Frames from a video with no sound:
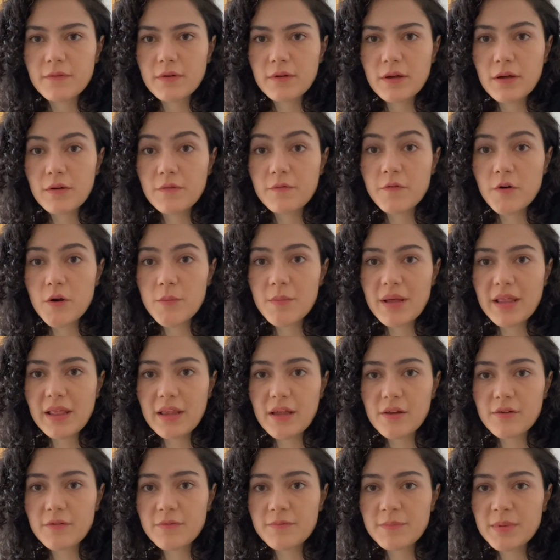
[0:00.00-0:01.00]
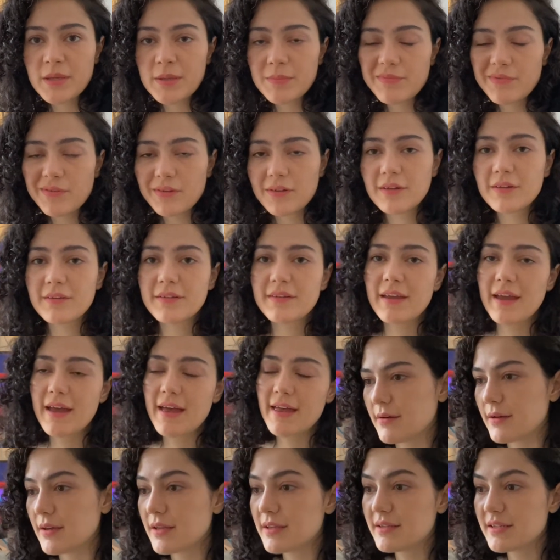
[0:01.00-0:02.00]
from a lot of people
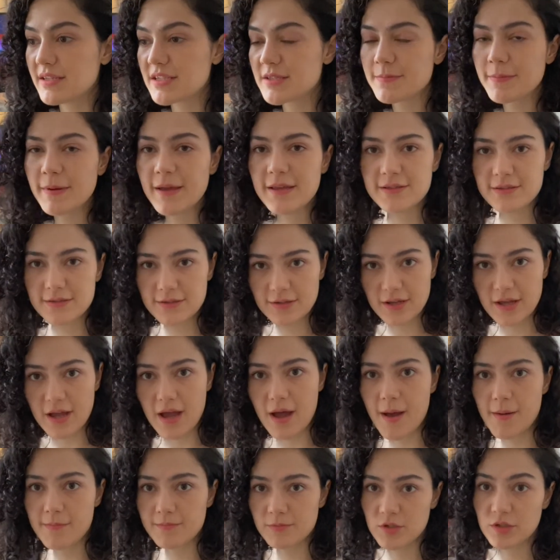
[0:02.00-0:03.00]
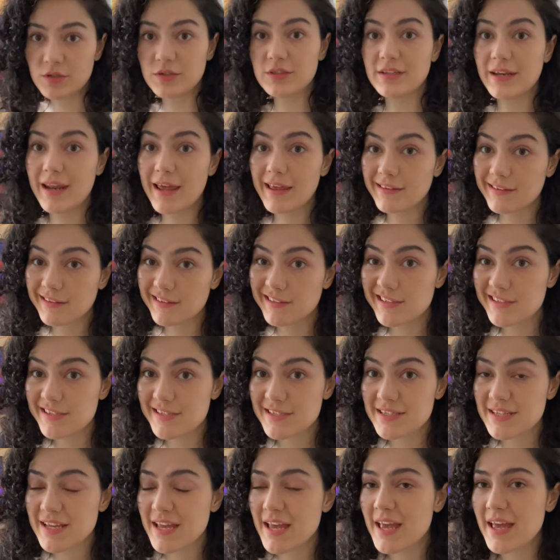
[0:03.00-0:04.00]
that it is best to come to the
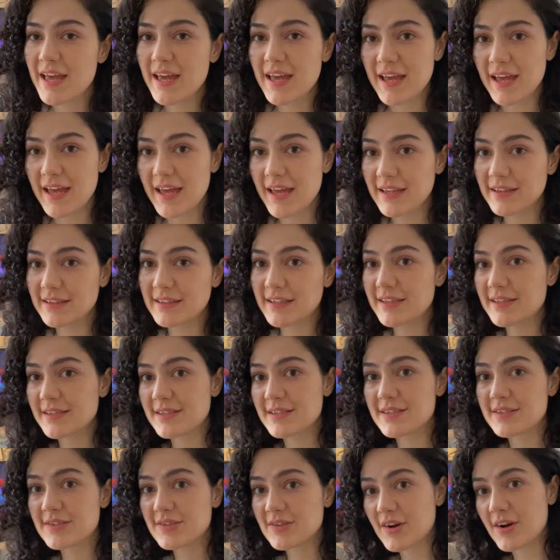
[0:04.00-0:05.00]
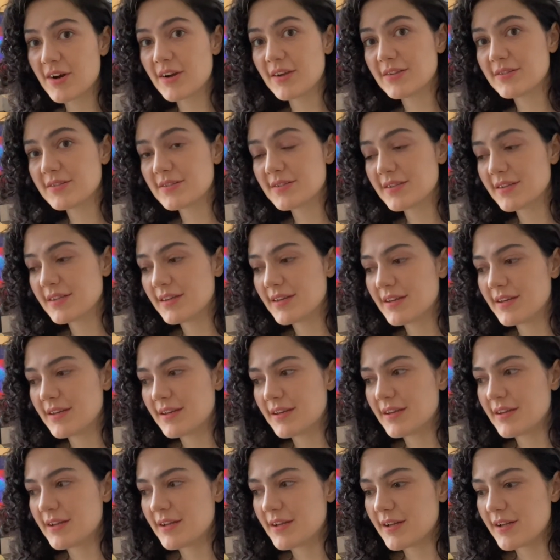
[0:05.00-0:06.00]
Netherlands and then start
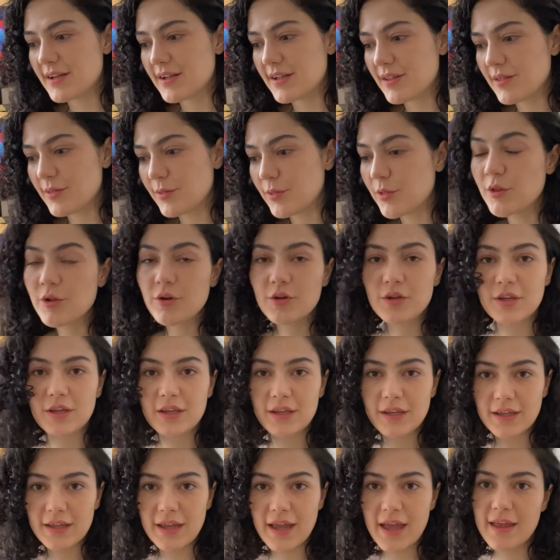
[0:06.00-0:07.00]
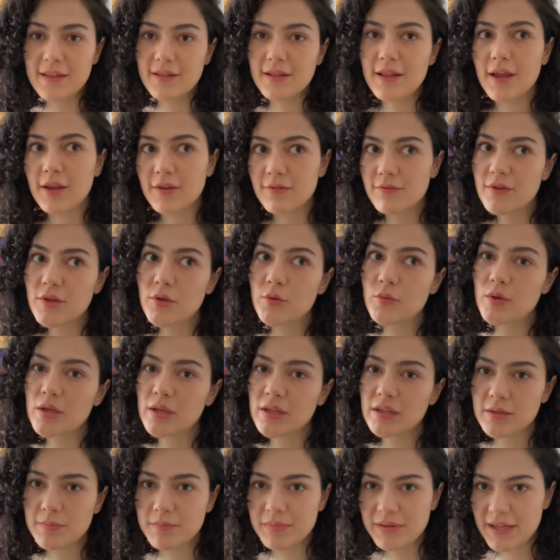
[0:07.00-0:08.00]
looking and like
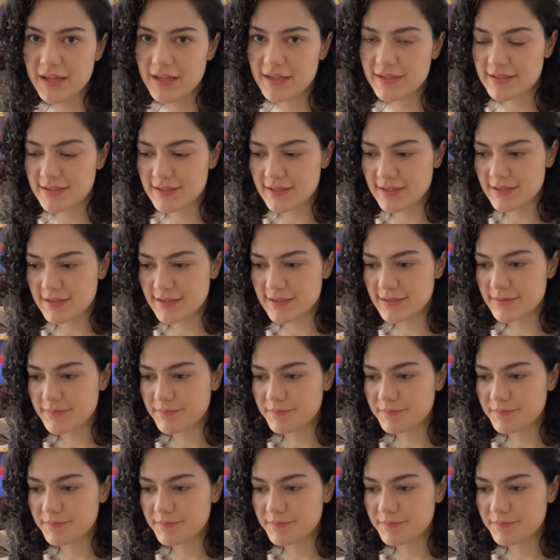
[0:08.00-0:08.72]
viewing the places.